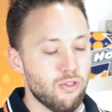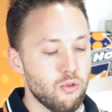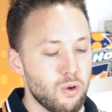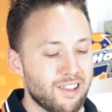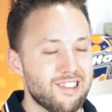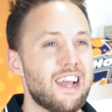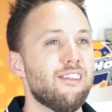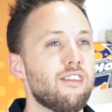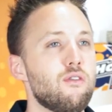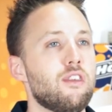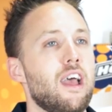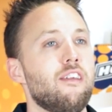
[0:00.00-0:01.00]
through
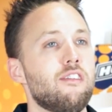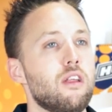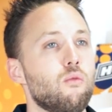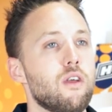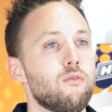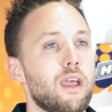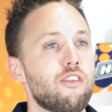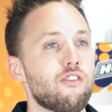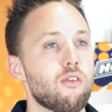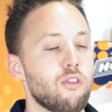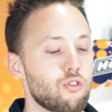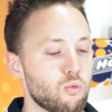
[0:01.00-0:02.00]
extensive testing, we have made
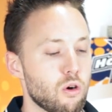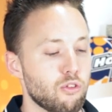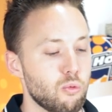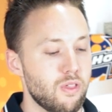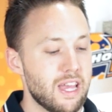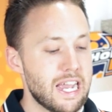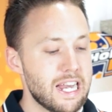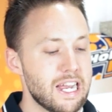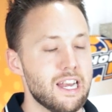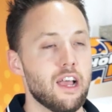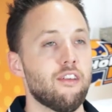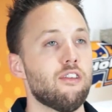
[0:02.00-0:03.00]
sure this works with
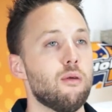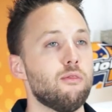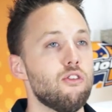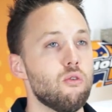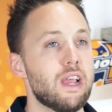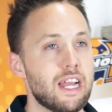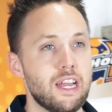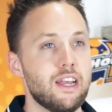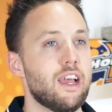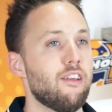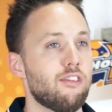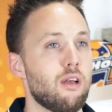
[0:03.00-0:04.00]
any DSM-2, any
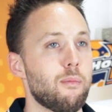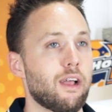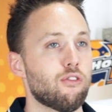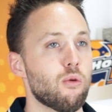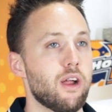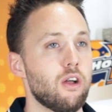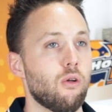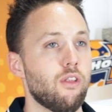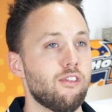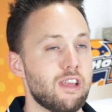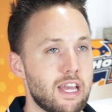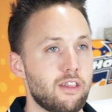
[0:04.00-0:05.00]
DSMX radio
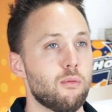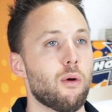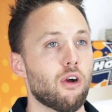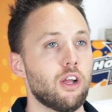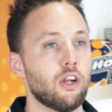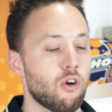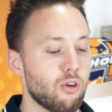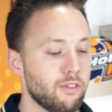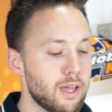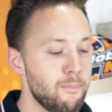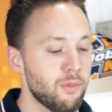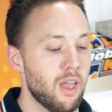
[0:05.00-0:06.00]
that's in the market
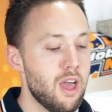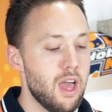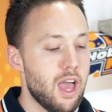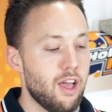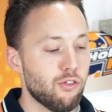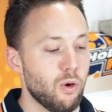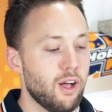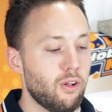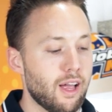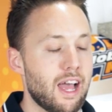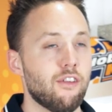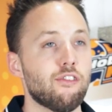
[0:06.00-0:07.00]
currently, as
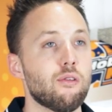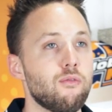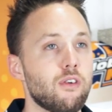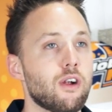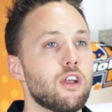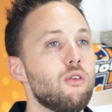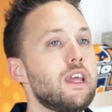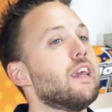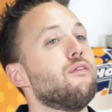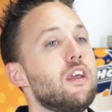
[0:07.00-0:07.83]
well as some very unique